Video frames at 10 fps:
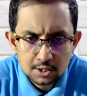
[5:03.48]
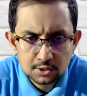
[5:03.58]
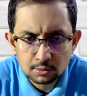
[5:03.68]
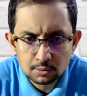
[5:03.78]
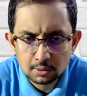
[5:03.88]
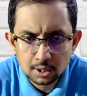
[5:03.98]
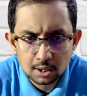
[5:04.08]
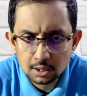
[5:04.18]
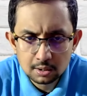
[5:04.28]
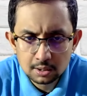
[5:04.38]

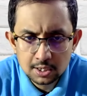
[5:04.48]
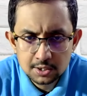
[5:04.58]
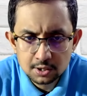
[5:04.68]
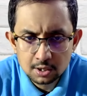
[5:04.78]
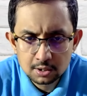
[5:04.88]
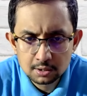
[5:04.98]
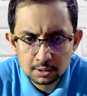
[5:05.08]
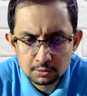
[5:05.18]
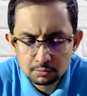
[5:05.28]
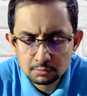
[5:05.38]
so let's not
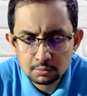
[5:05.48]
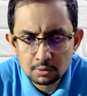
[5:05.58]
give